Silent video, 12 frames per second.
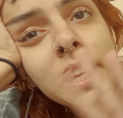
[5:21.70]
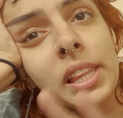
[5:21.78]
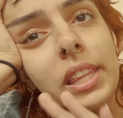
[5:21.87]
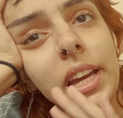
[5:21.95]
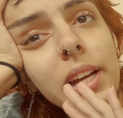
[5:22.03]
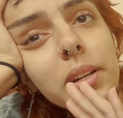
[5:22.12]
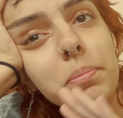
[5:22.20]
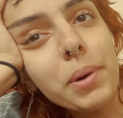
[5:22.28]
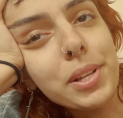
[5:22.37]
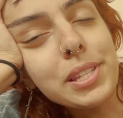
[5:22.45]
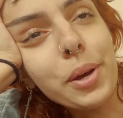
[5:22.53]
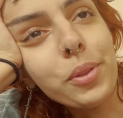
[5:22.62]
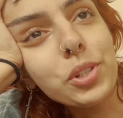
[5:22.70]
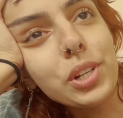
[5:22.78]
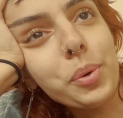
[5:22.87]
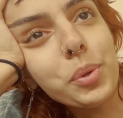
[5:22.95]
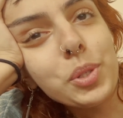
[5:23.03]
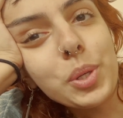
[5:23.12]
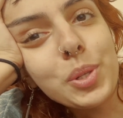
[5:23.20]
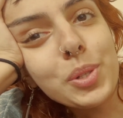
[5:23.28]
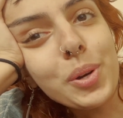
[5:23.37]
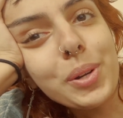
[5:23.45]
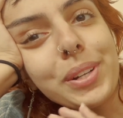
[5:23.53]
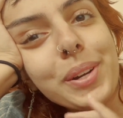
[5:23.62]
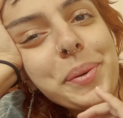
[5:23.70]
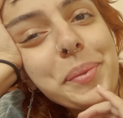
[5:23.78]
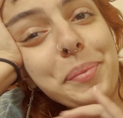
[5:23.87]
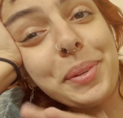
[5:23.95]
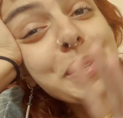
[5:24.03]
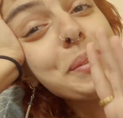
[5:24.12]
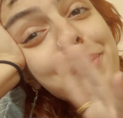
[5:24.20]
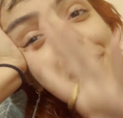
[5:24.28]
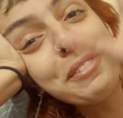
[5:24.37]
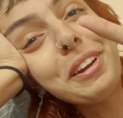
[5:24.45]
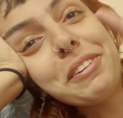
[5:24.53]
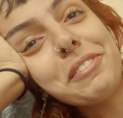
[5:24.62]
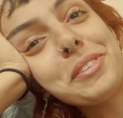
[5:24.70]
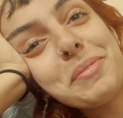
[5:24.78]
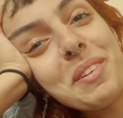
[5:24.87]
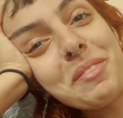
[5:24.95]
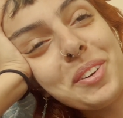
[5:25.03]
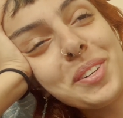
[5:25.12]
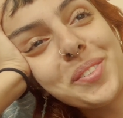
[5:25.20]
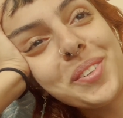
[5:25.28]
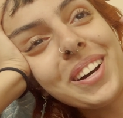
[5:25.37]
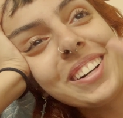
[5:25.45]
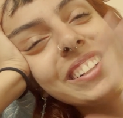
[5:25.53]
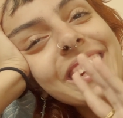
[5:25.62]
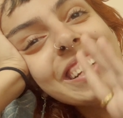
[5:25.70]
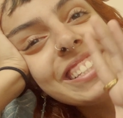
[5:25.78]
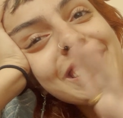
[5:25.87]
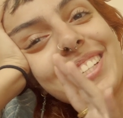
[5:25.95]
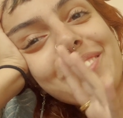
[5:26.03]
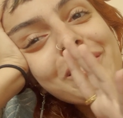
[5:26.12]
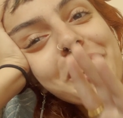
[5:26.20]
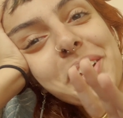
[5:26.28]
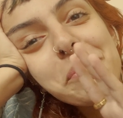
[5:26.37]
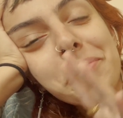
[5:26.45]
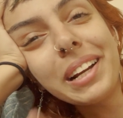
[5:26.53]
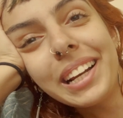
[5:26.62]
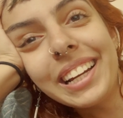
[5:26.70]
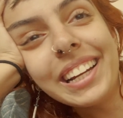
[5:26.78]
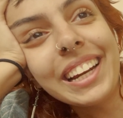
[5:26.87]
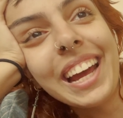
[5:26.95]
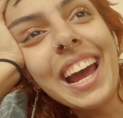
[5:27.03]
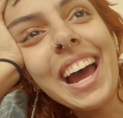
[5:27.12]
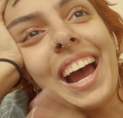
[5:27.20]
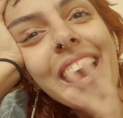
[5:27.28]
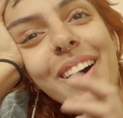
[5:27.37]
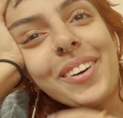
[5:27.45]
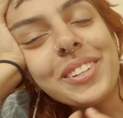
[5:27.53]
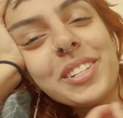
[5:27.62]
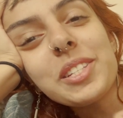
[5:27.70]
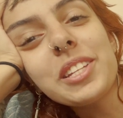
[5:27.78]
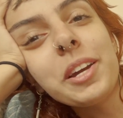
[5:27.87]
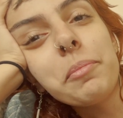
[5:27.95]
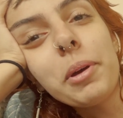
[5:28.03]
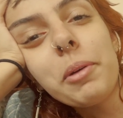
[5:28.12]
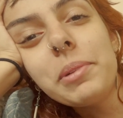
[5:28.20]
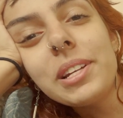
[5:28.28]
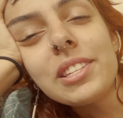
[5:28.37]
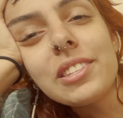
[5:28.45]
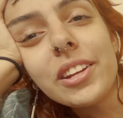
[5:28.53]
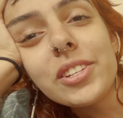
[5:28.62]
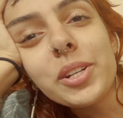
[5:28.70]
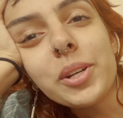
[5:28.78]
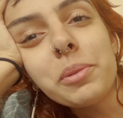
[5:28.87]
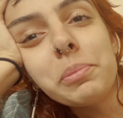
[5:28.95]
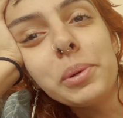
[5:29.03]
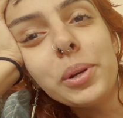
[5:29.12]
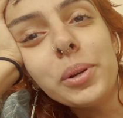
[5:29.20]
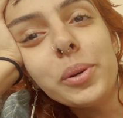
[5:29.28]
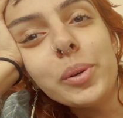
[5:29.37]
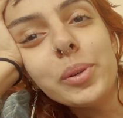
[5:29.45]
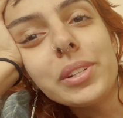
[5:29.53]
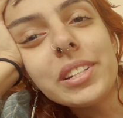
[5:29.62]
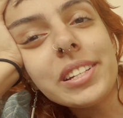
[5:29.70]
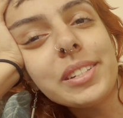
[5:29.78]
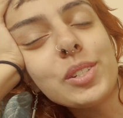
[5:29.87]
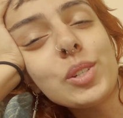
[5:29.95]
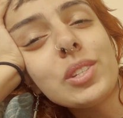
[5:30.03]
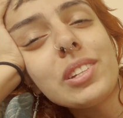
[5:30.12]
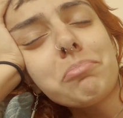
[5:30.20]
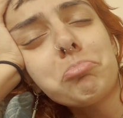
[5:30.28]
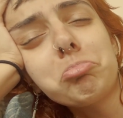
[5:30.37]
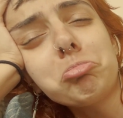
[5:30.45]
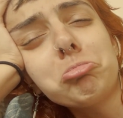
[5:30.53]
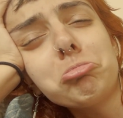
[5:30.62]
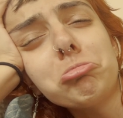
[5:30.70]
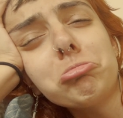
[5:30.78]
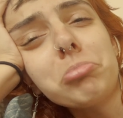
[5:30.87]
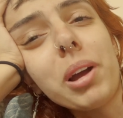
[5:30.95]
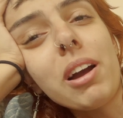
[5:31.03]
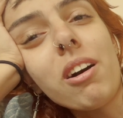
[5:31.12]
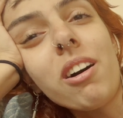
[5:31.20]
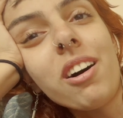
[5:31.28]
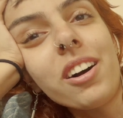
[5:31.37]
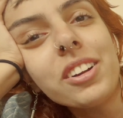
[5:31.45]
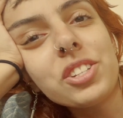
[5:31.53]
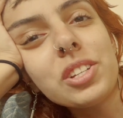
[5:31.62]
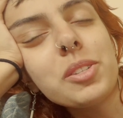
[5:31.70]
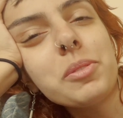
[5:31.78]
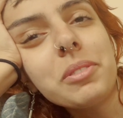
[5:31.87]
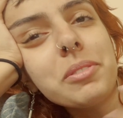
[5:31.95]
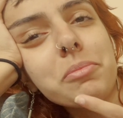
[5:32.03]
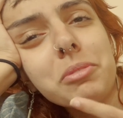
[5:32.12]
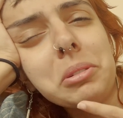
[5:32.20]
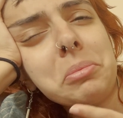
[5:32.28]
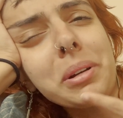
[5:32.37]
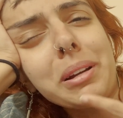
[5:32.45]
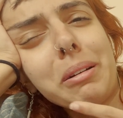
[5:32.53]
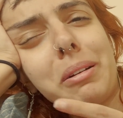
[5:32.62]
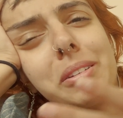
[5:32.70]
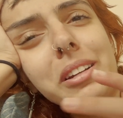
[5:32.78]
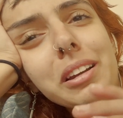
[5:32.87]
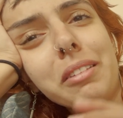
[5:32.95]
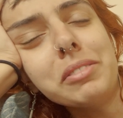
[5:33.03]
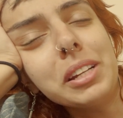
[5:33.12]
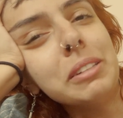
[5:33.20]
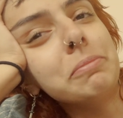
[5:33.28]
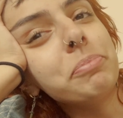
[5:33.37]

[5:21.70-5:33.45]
Then Marcel the Shell with Shoes On. This is my favorite film ever as well. It's just fucking brilliant. Oh, it put me in such a good mood. It just, my heart just, oh my God, I loved it.